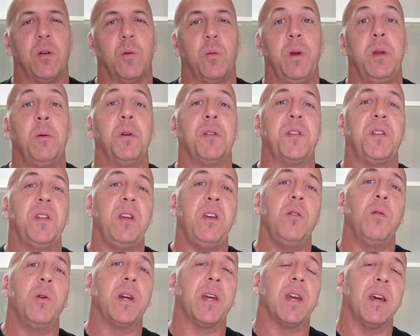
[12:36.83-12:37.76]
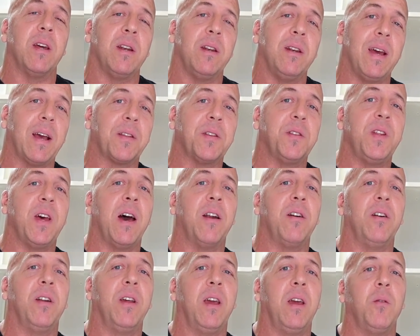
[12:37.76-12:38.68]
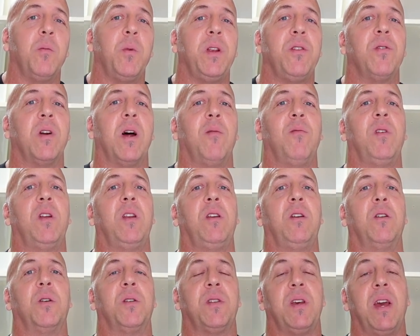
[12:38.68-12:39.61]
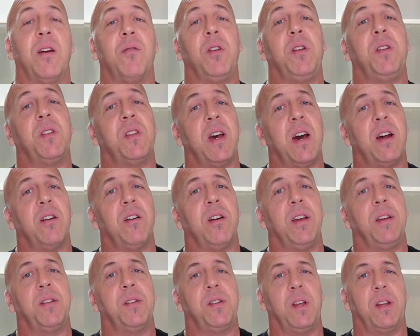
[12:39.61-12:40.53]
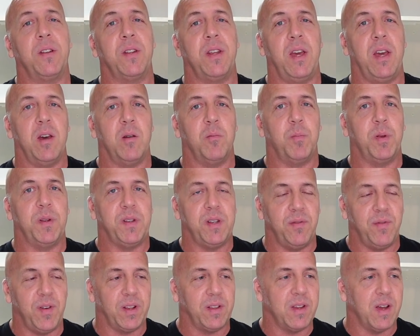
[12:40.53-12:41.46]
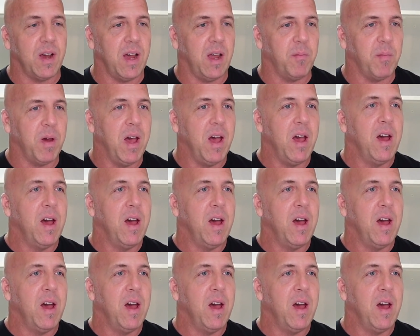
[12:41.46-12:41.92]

We will see you again next Saturday. We drop videos every Saturday, 6 a.m. Pacific time.